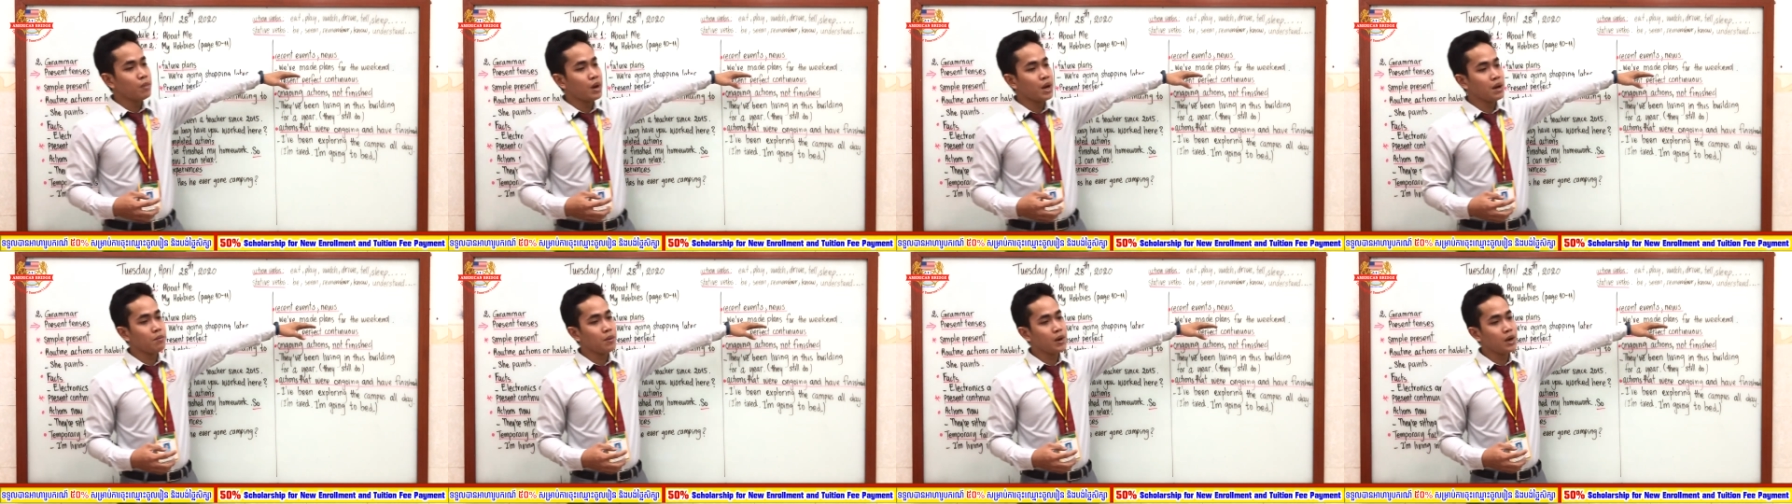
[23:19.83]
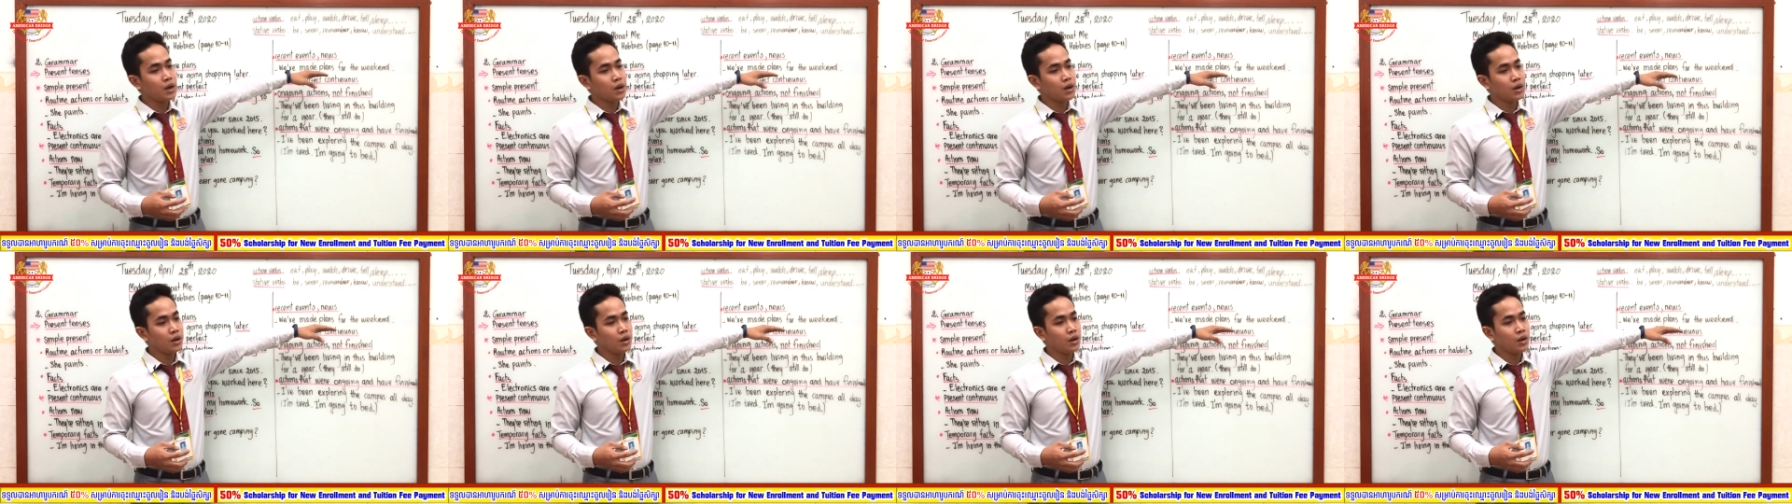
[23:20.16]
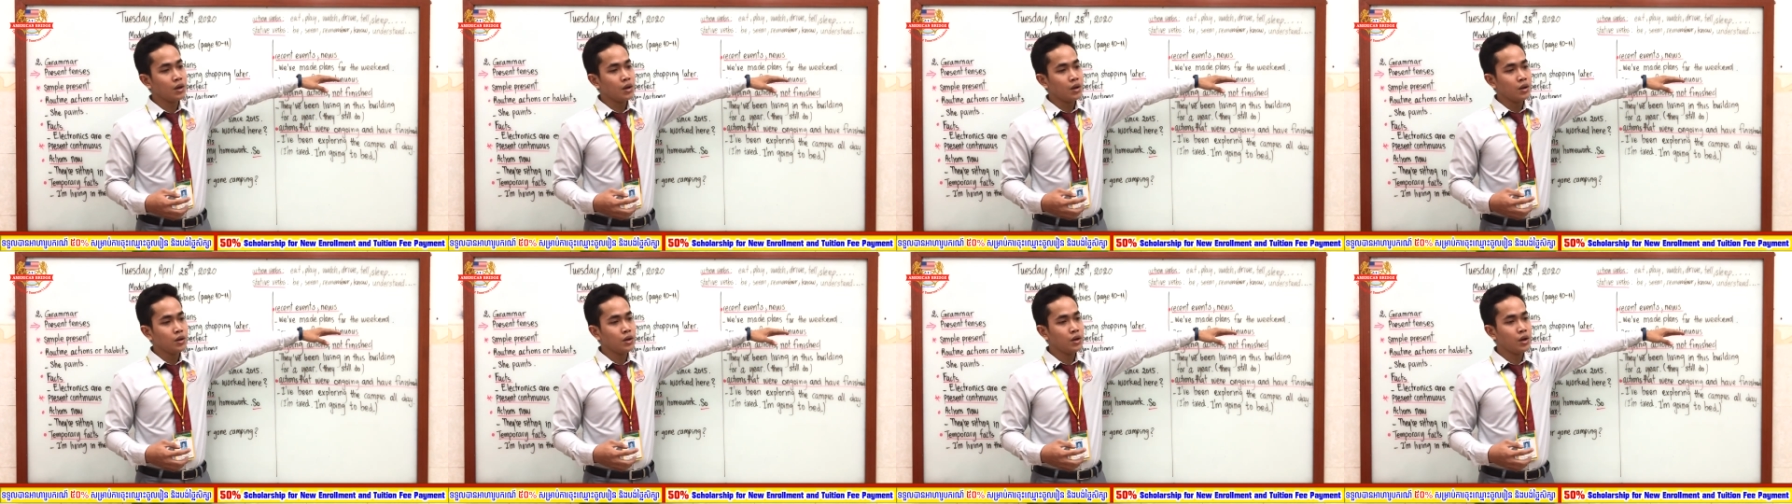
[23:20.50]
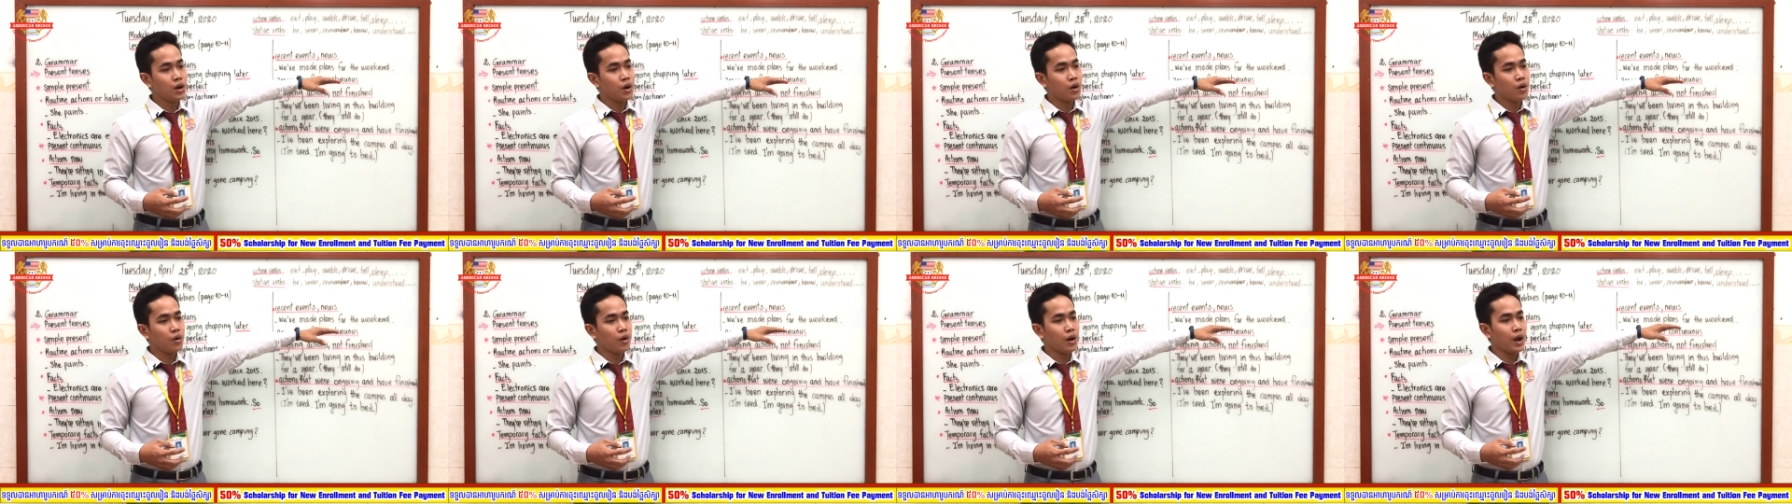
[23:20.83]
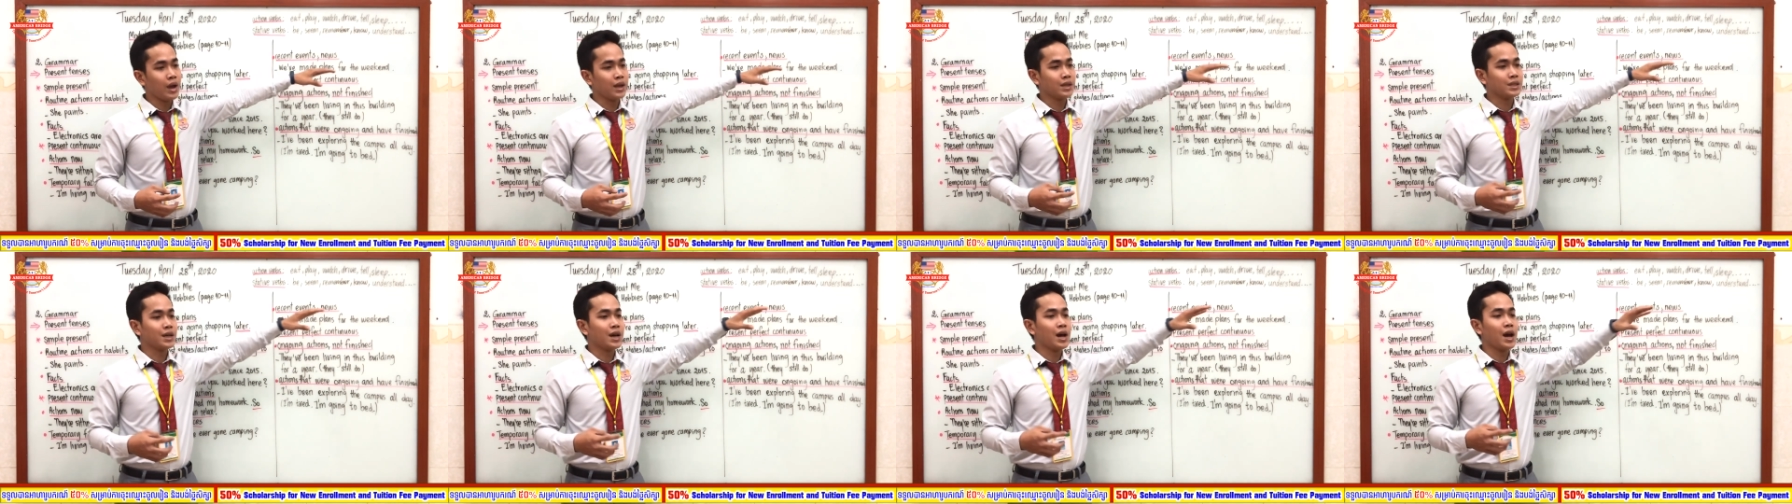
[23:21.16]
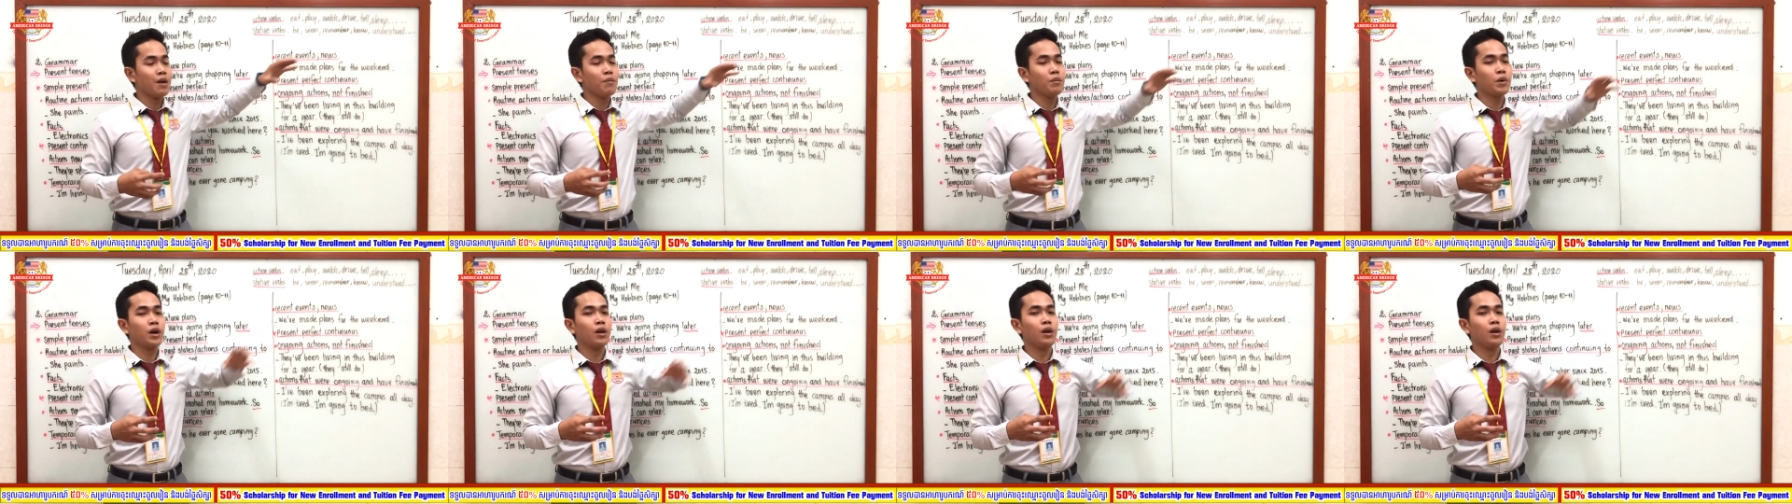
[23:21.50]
maybe at 10